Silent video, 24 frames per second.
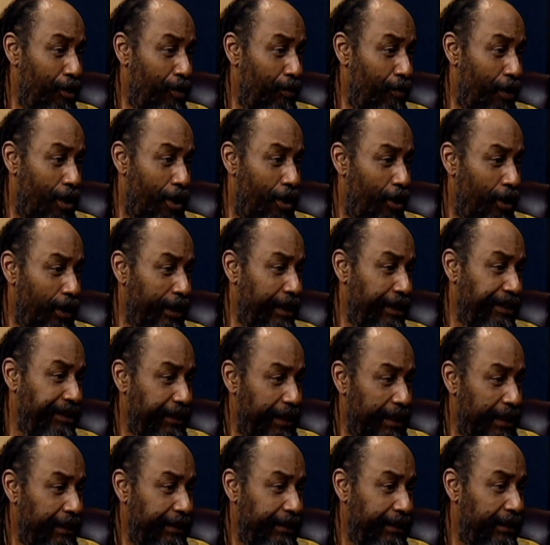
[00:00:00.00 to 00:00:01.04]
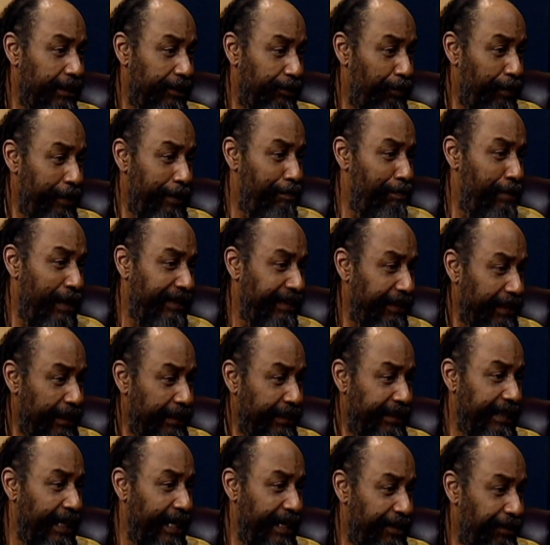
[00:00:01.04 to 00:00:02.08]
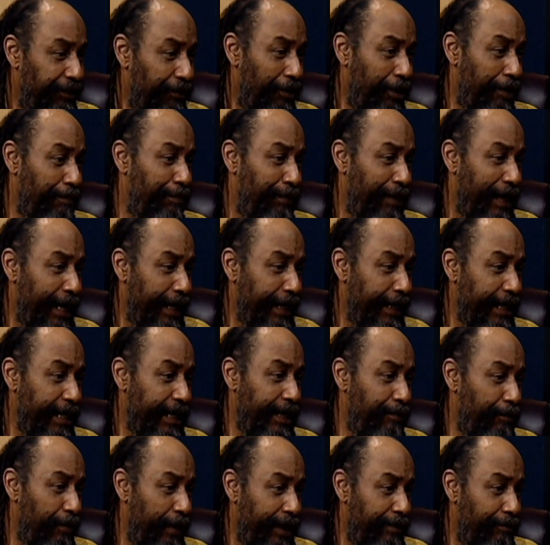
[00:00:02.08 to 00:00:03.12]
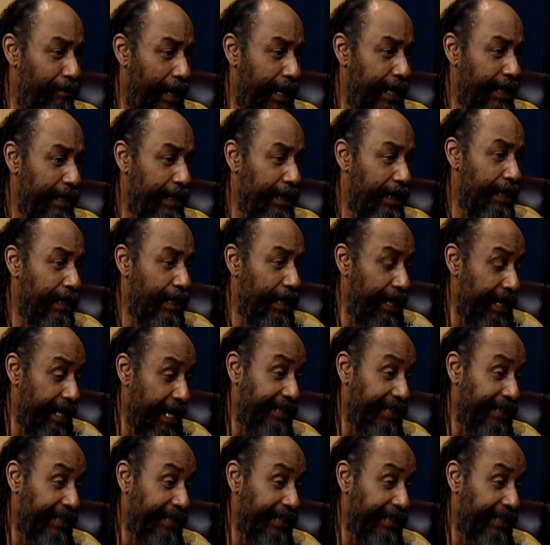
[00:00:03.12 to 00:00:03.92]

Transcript: were all into us because we the best entertainers on the planet anyway, right? And